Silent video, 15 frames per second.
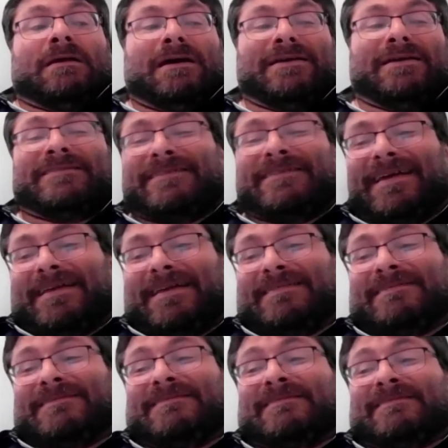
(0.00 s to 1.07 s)
a
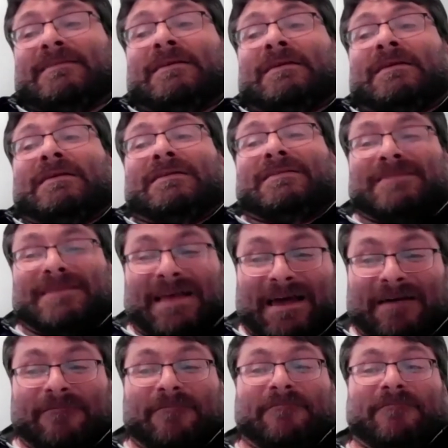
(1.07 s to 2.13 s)
chance to
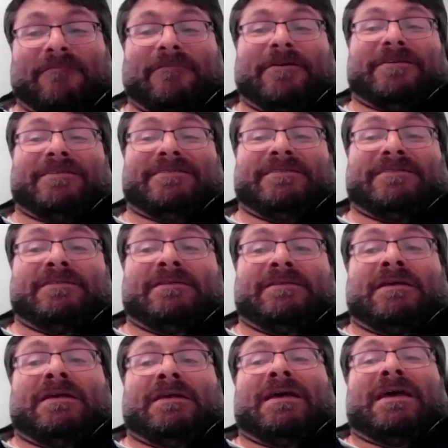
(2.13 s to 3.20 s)
have a voice
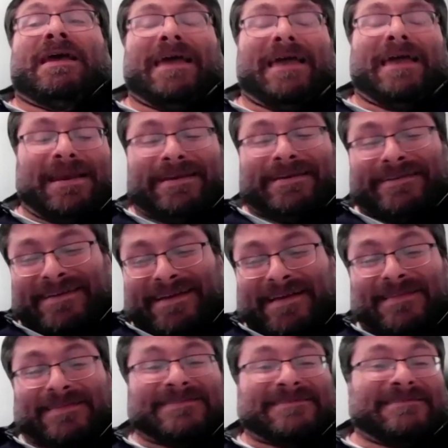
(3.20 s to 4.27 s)
and a
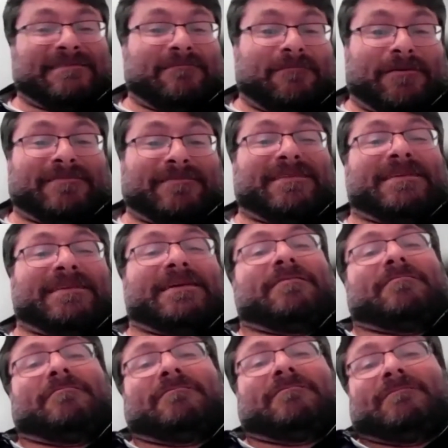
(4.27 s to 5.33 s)
chance to work
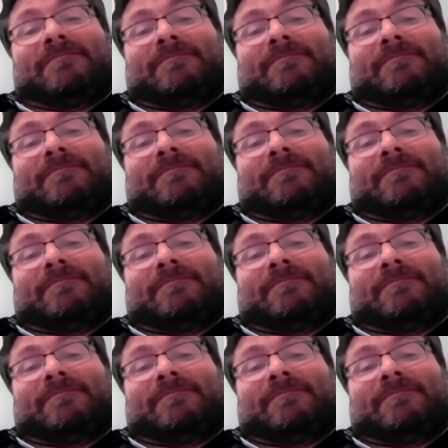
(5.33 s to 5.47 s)
together.